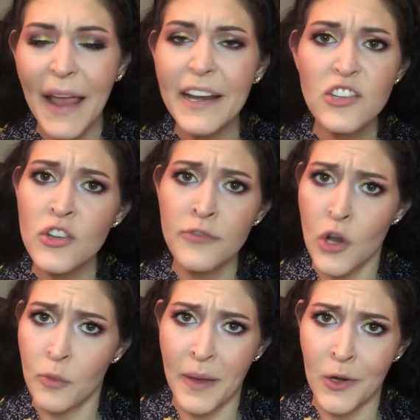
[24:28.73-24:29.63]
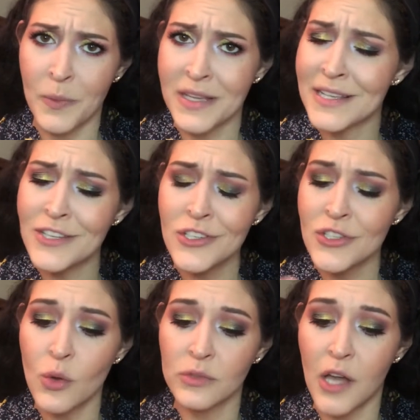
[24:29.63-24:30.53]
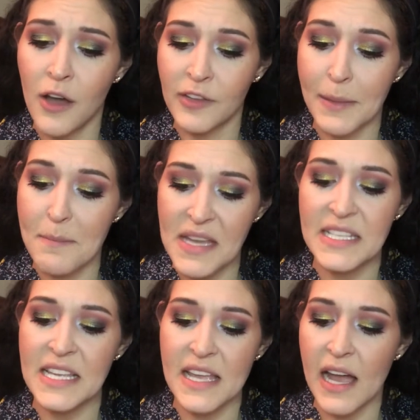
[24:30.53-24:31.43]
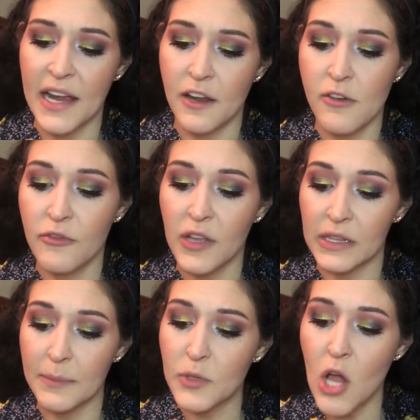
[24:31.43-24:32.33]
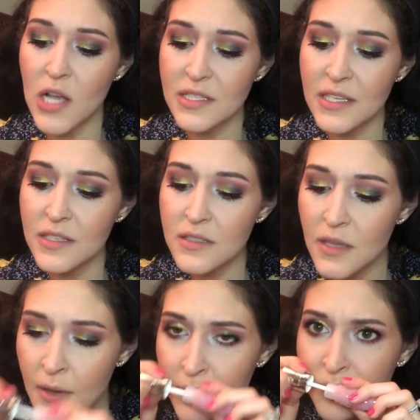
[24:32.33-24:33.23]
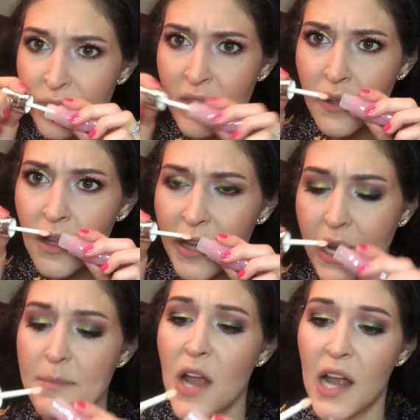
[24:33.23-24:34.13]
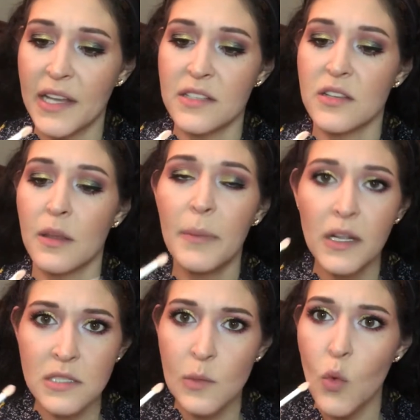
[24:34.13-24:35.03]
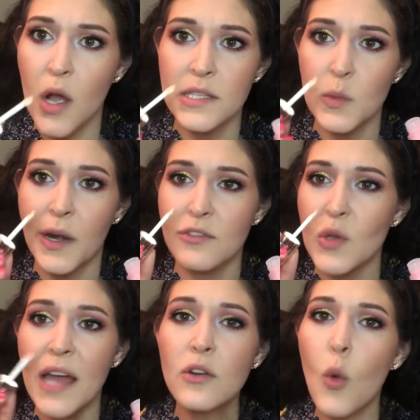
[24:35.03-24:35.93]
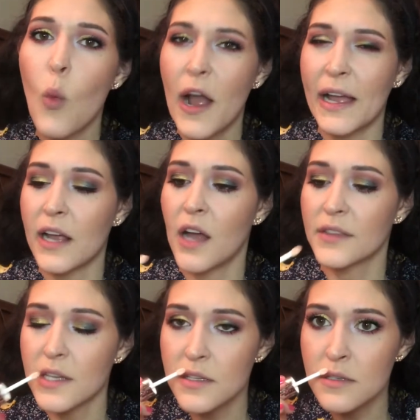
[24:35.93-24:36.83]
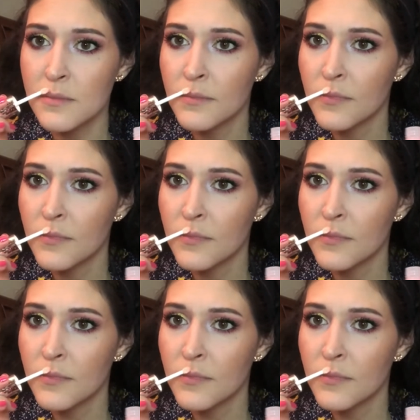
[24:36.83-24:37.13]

And I should have known better because I just don't love like minty kind of lip glosses. Like, I'm not into the Buxom ones and whatever. So I don't know why I got this.